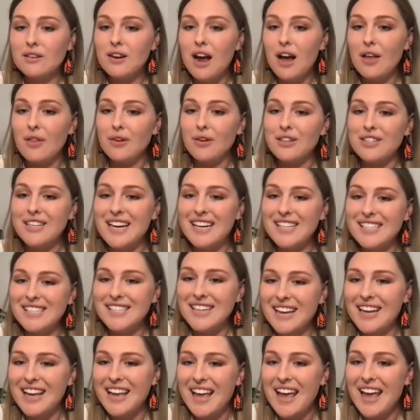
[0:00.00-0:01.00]
other
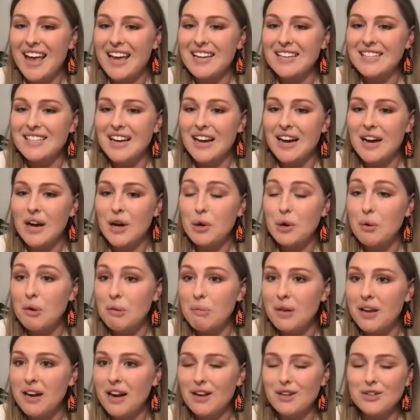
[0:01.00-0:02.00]
testing and
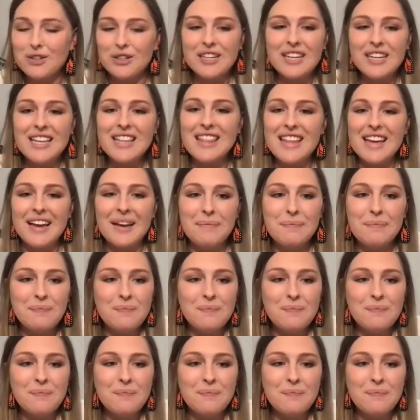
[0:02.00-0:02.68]
equipment underneath it.